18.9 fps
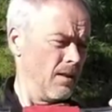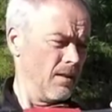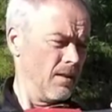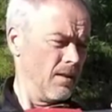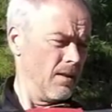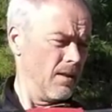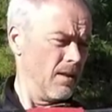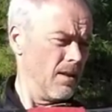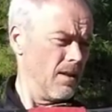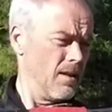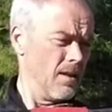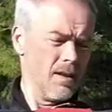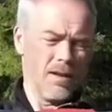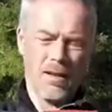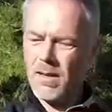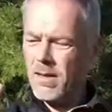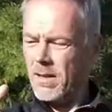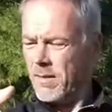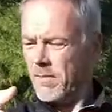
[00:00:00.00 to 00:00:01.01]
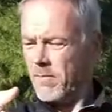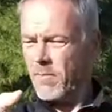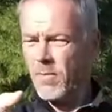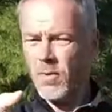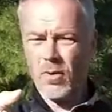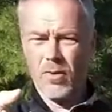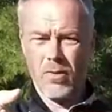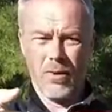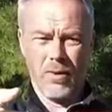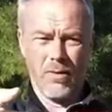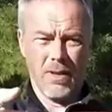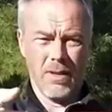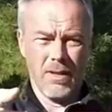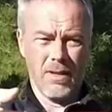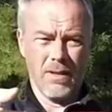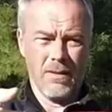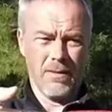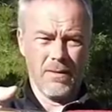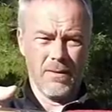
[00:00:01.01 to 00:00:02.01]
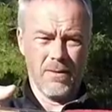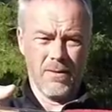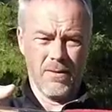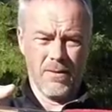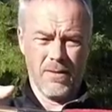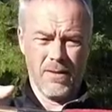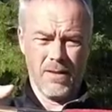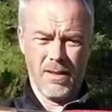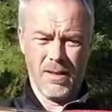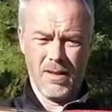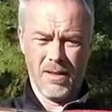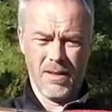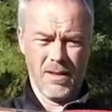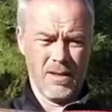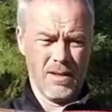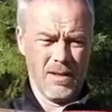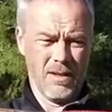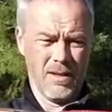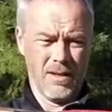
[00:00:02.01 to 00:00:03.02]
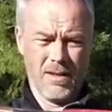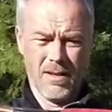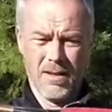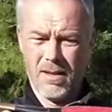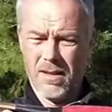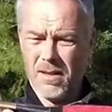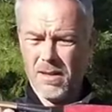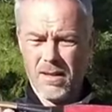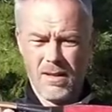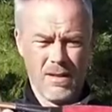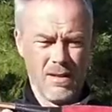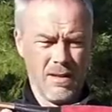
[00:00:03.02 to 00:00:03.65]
You see that? More aggressive on the Tatar.